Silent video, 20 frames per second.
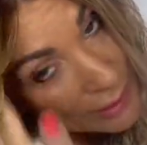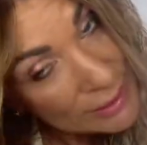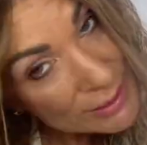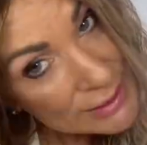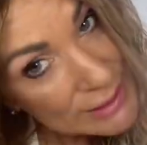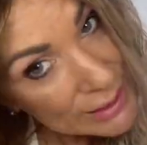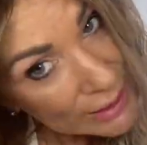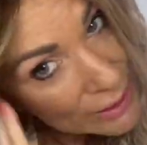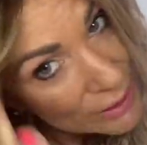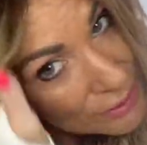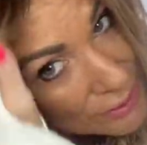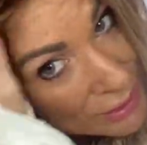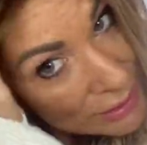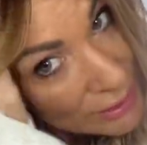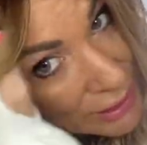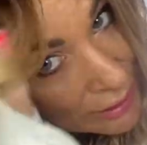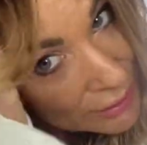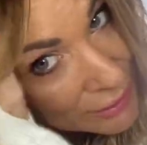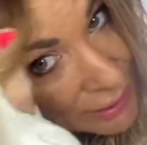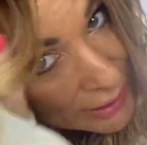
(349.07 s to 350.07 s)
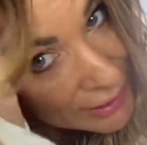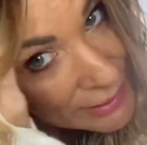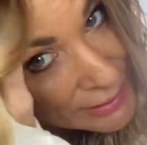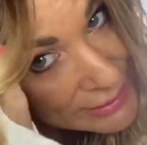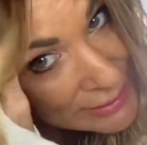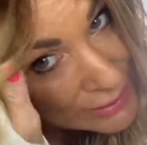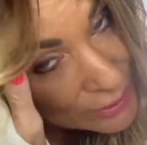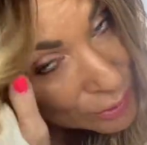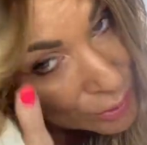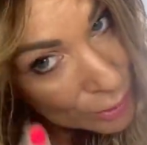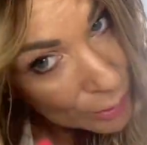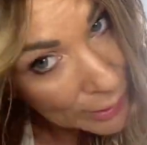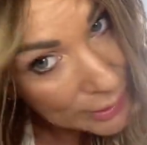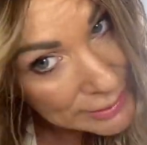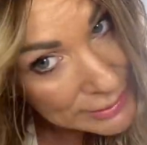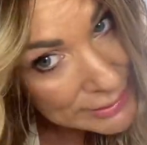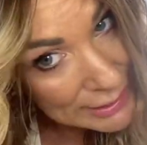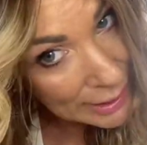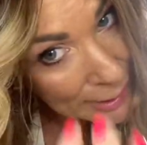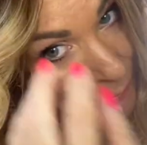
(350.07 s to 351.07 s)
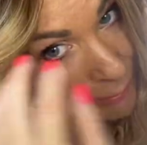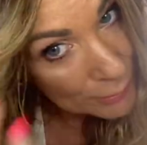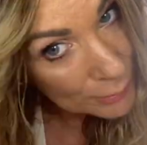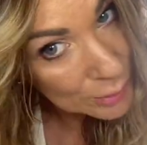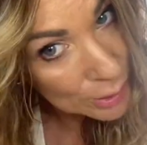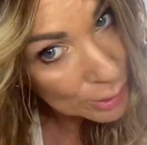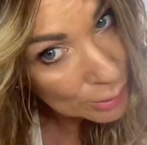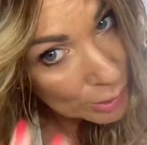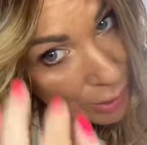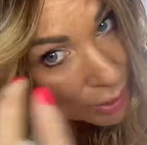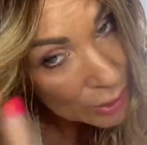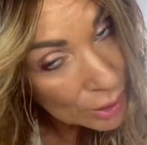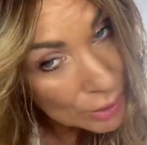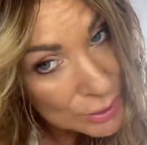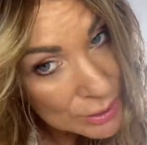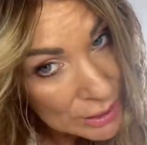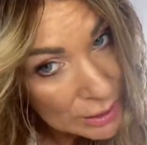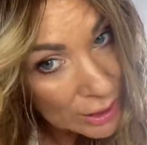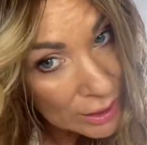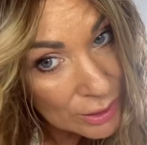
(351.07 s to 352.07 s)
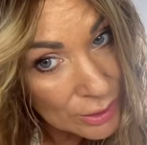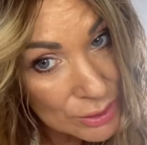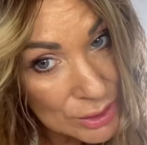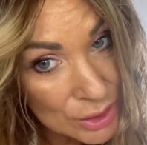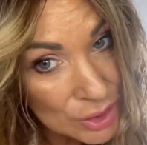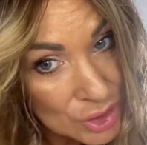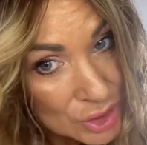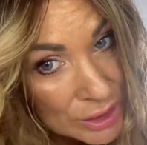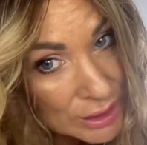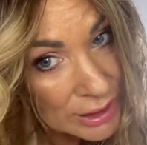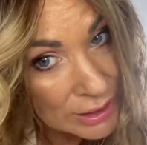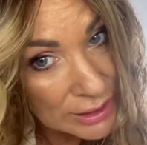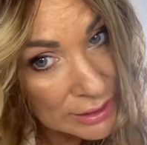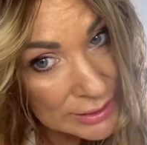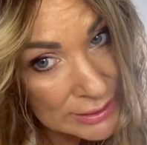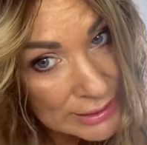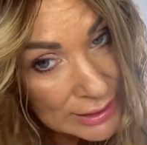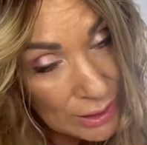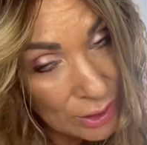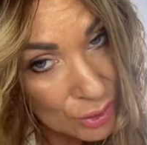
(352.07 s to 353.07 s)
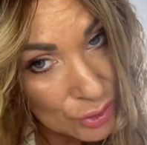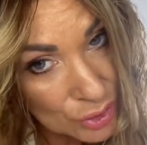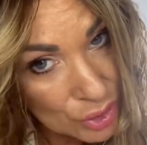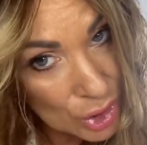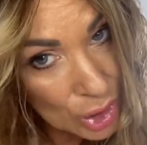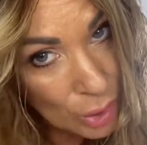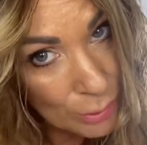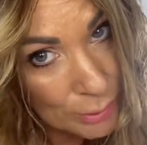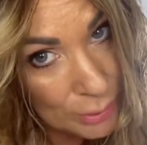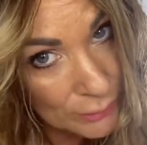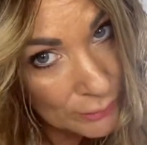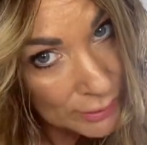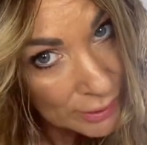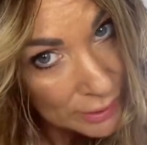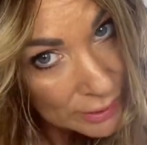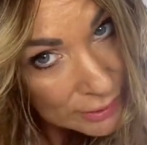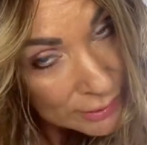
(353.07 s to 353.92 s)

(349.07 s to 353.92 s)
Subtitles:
So underneath here is still quite damp, but those curls are just going to sit on top of it.